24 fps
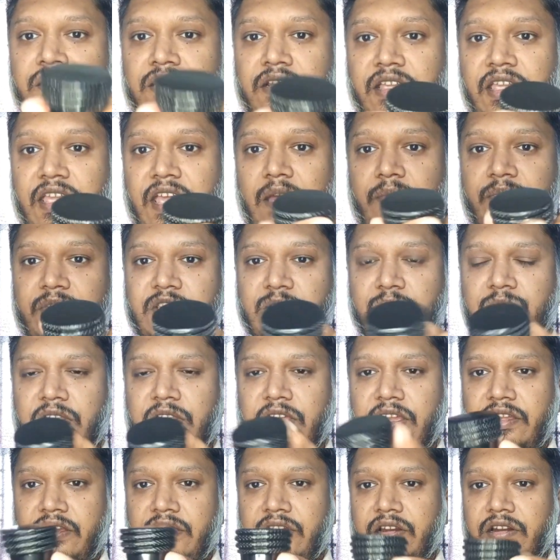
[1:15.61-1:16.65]
The cap is
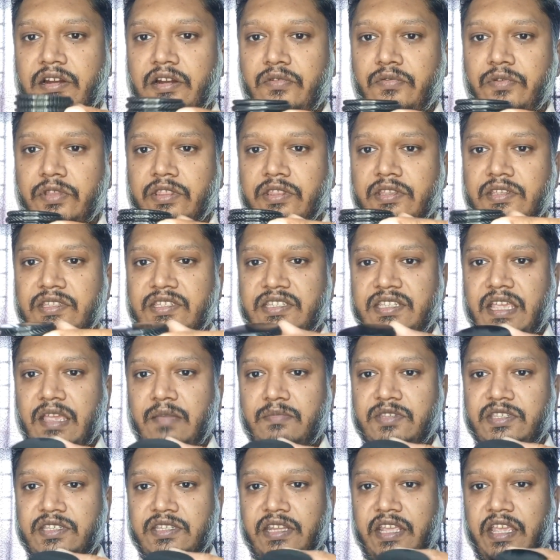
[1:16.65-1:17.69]
black color with the
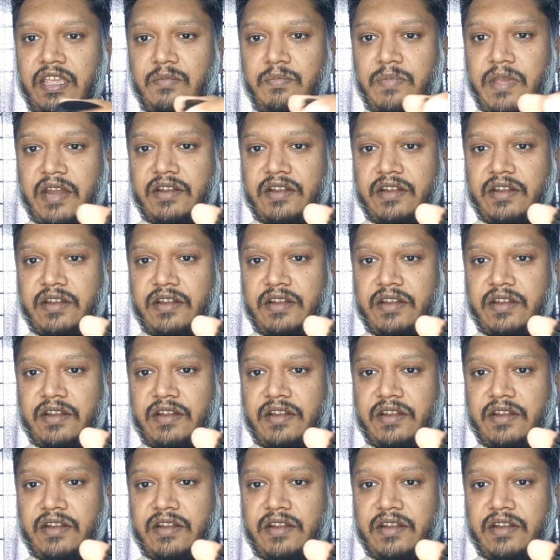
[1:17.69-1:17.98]
same snake